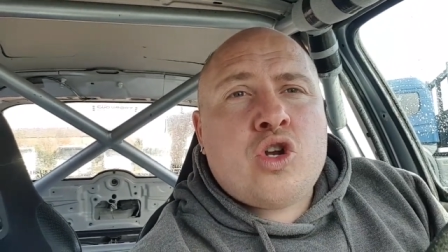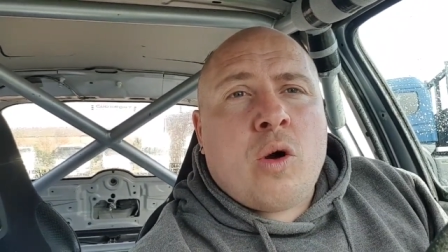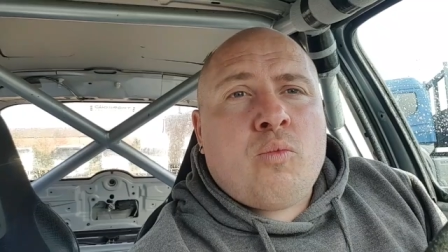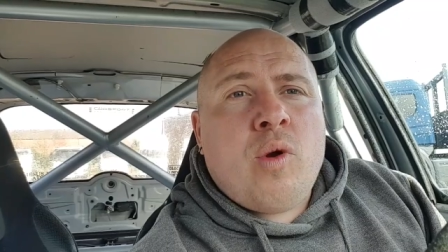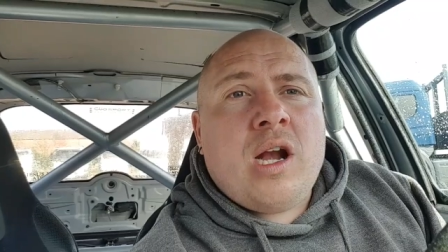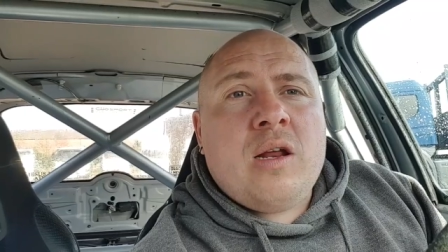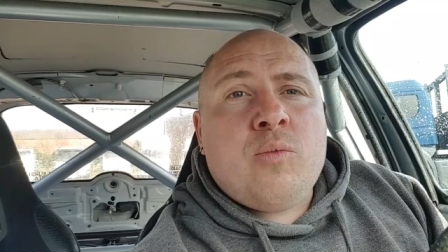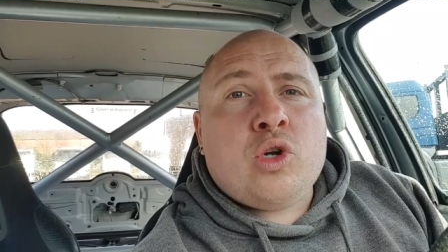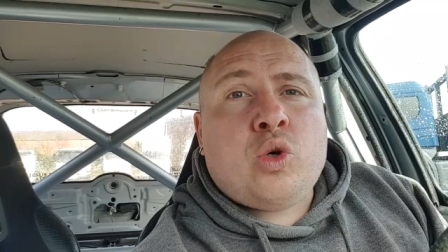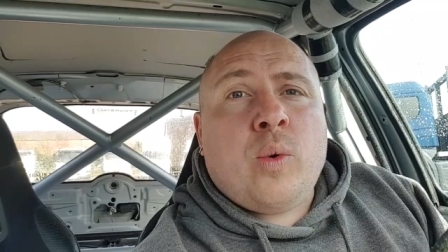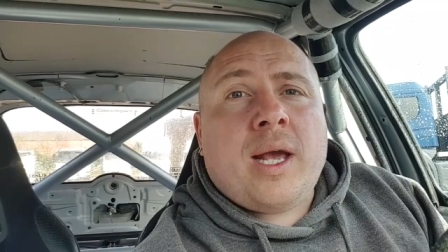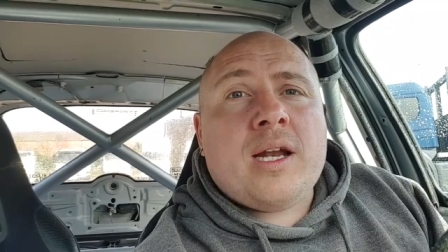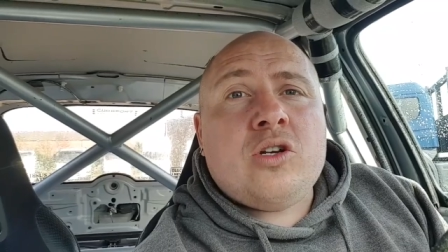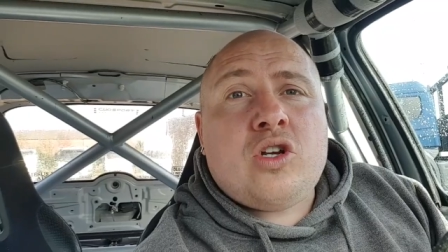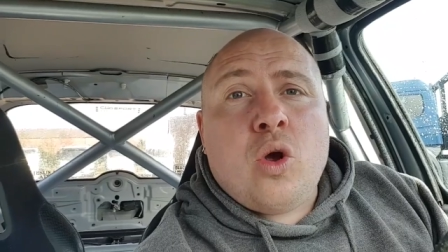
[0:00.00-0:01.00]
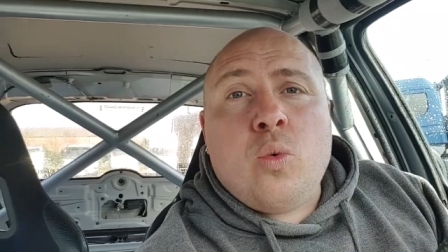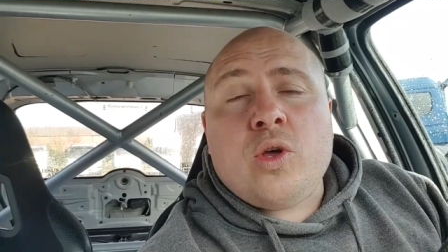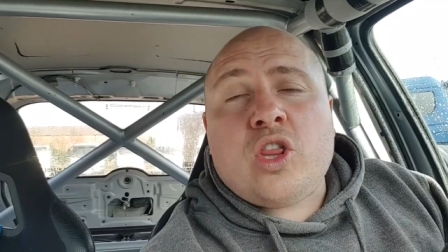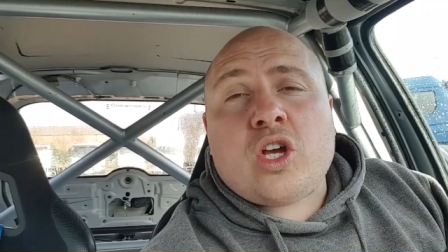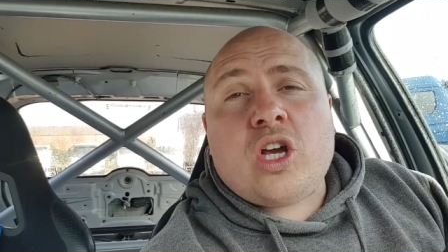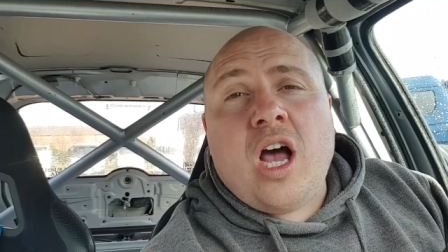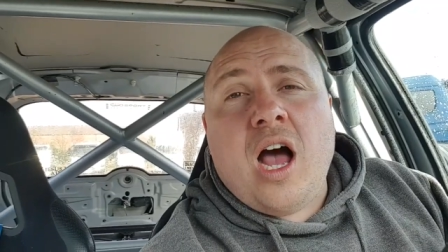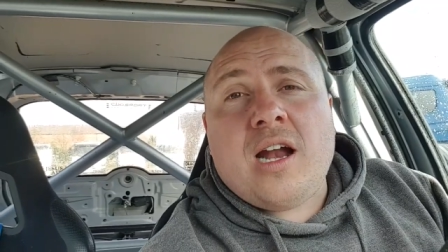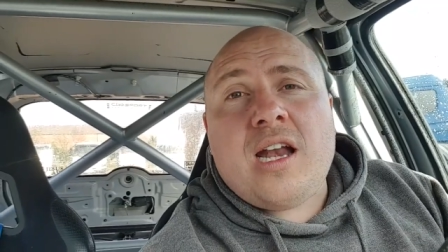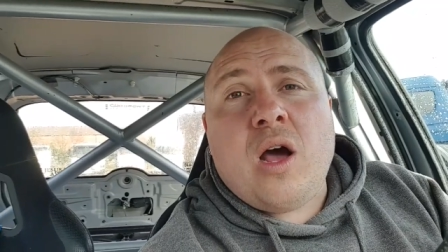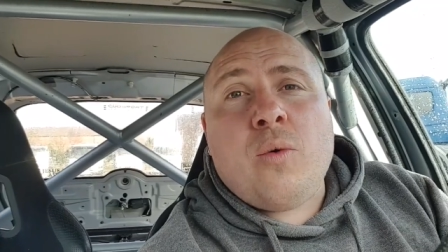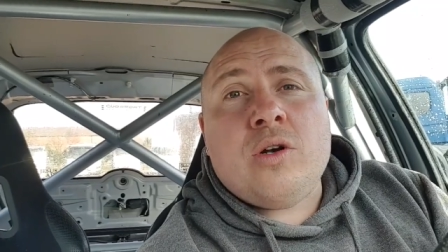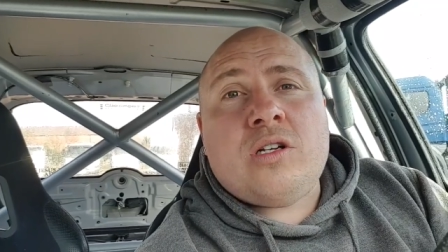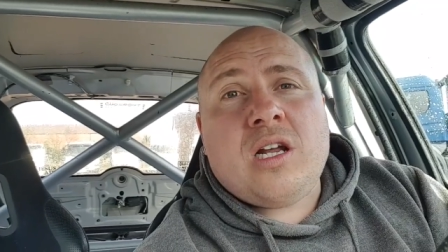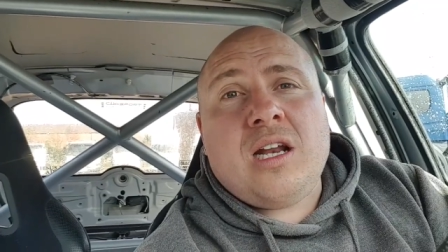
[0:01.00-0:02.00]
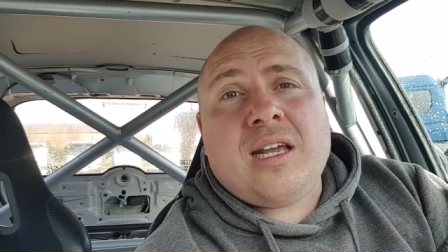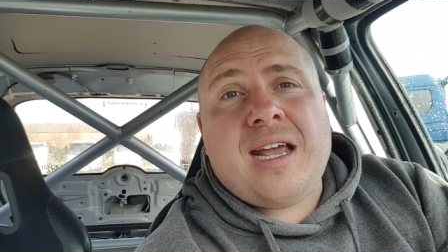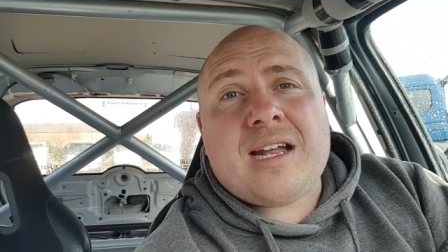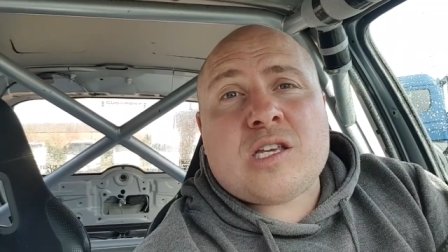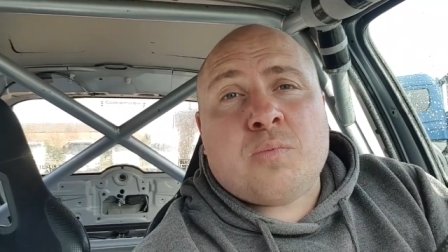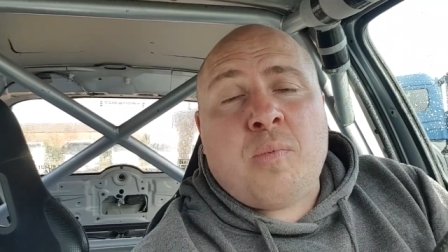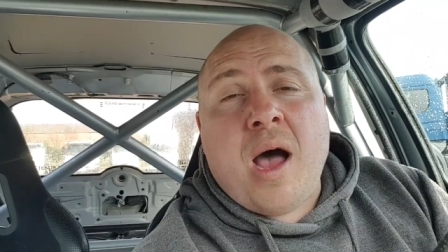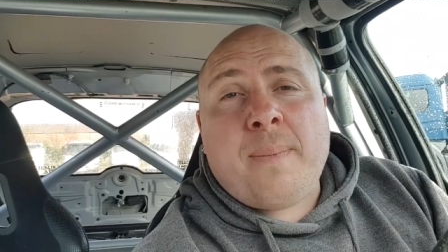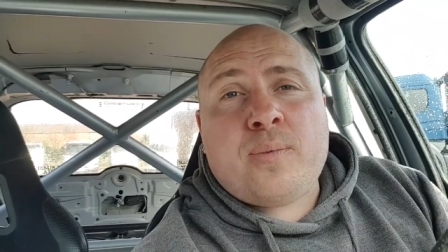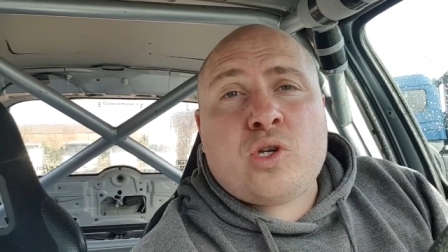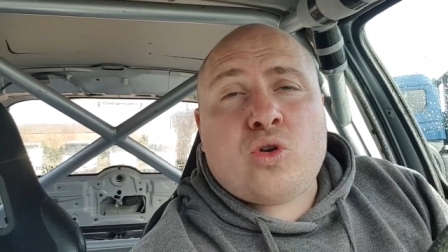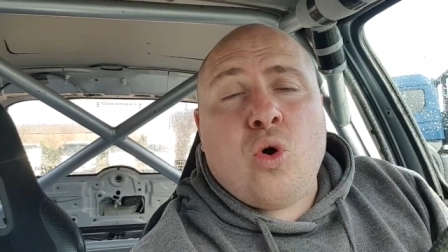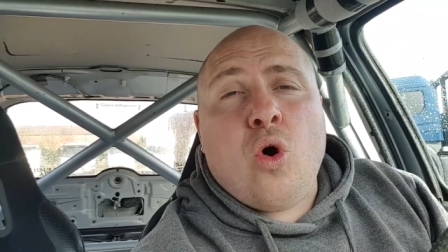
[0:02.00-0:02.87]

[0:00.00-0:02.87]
there's not really much we can do with the car now until it gets mapped.